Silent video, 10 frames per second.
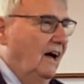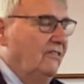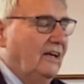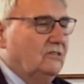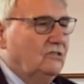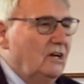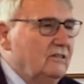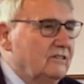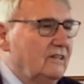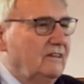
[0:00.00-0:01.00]
And that's
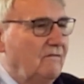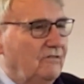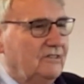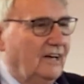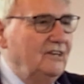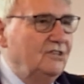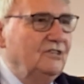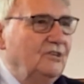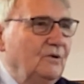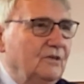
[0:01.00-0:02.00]
Jesus' invitation
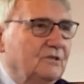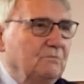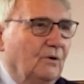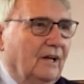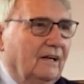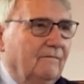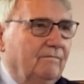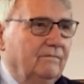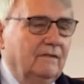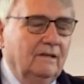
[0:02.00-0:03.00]
to you this morning.
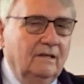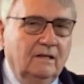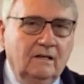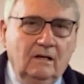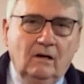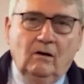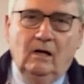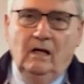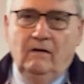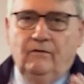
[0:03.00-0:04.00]

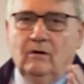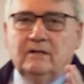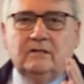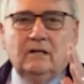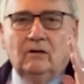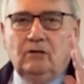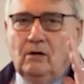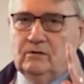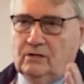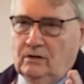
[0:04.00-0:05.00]
If you're listening on
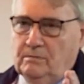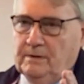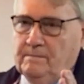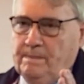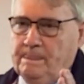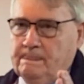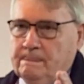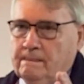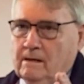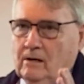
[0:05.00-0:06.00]
YouTube,
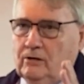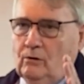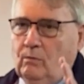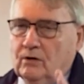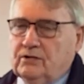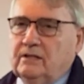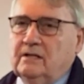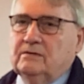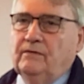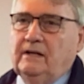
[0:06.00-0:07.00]
you're watching
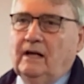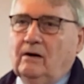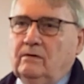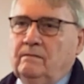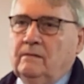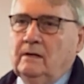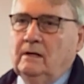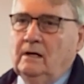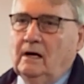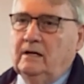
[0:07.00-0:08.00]
this video,
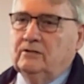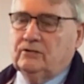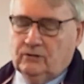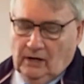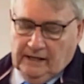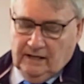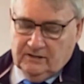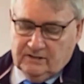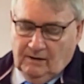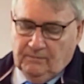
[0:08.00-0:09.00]
and it's striking
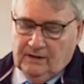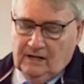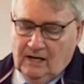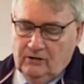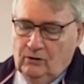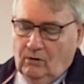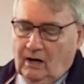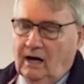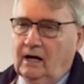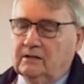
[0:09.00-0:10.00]
something in your
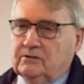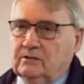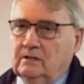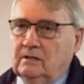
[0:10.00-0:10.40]
heart,